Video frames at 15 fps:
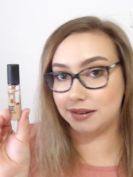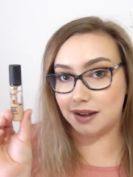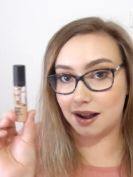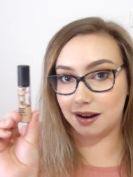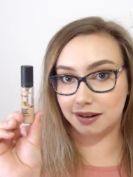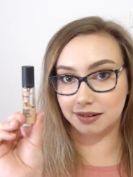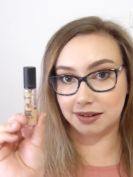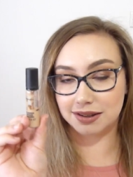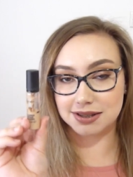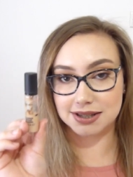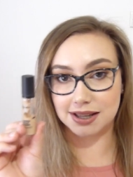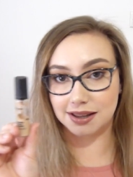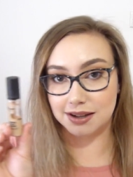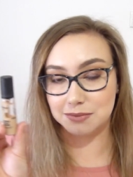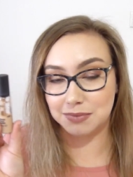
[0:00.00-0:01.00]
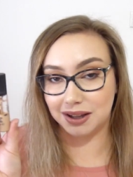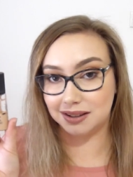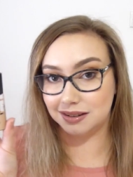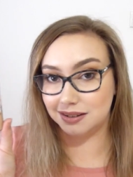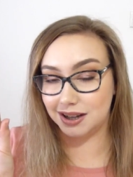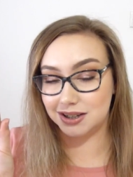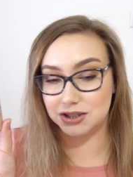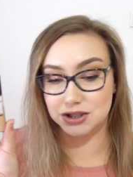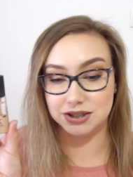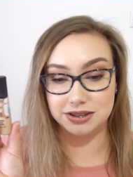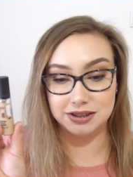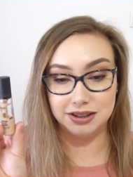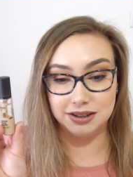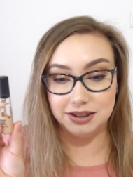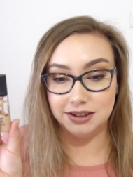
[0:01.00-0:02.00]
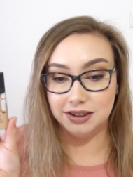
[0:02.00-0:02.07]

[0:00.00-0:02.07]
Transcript: current concealer in my collection,